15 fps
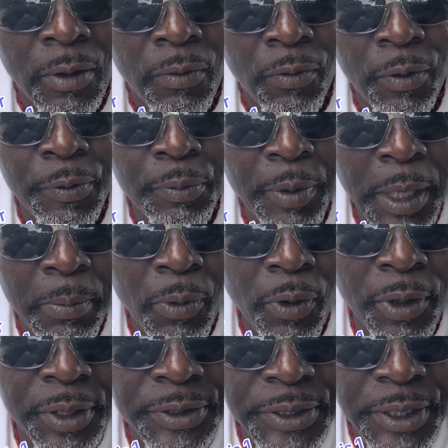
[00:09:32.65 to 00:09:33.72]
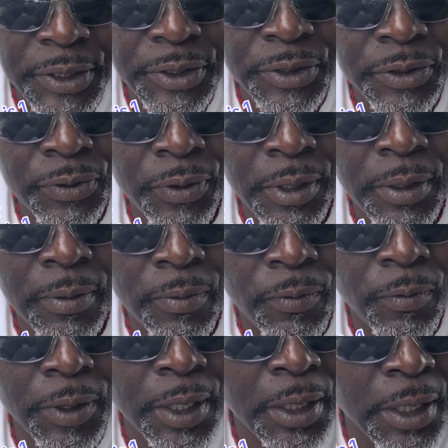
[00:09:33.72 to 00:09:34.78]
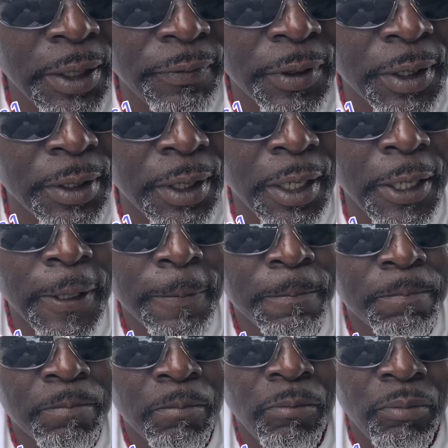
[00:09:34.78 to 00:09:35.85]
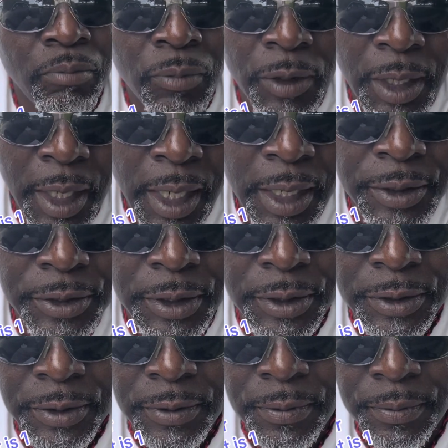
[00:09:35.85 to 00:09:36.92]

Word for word: when we pay more attention to it, we can live it in our conscious.